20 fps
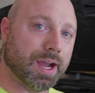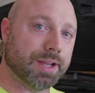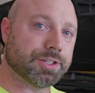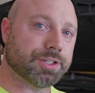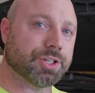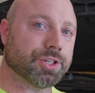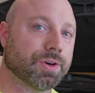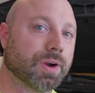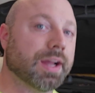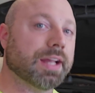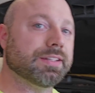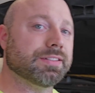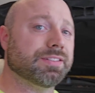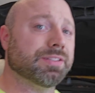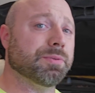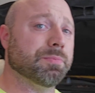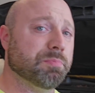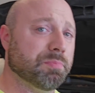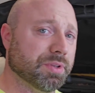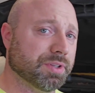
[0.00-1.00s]
I
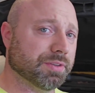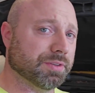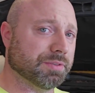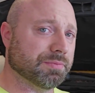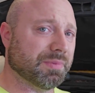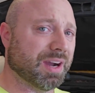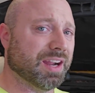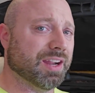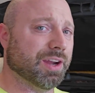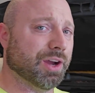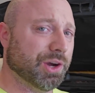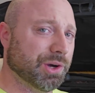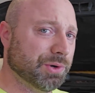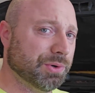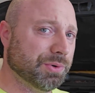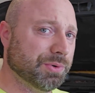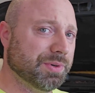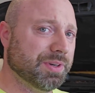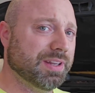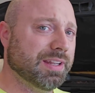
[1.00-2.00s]
tried to build my
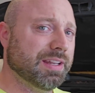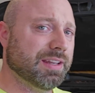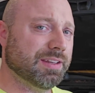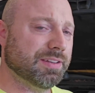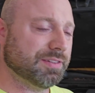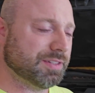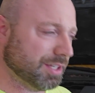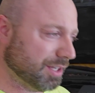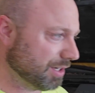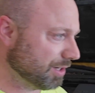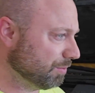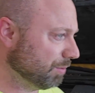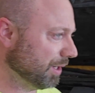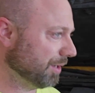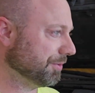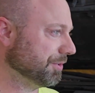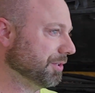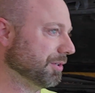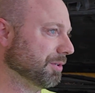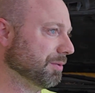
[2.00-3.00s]
own TIG
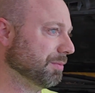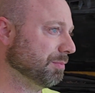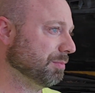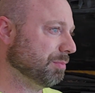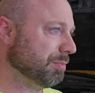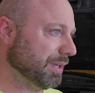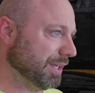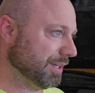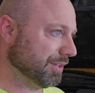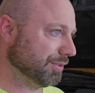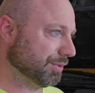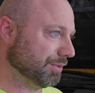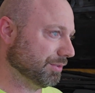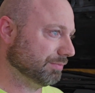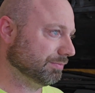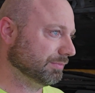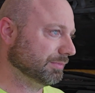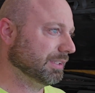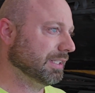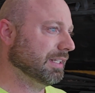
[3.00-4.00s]
welder
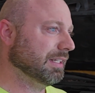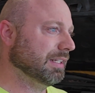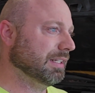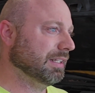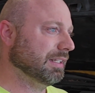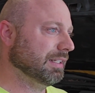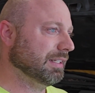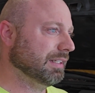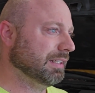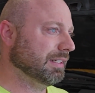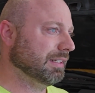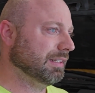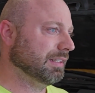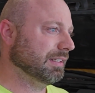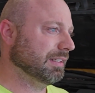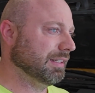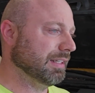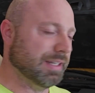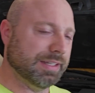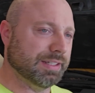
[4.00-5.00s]
pedal.
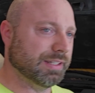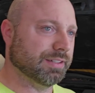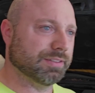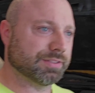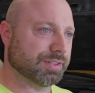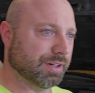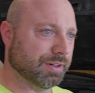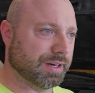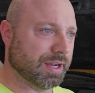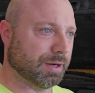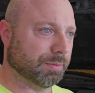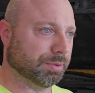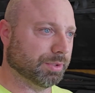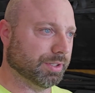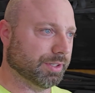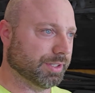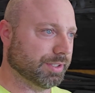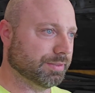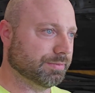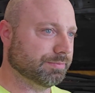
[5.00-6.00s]
It didn't turn out
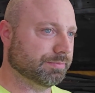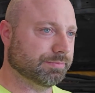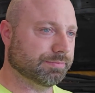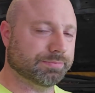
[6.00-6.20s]
pretty.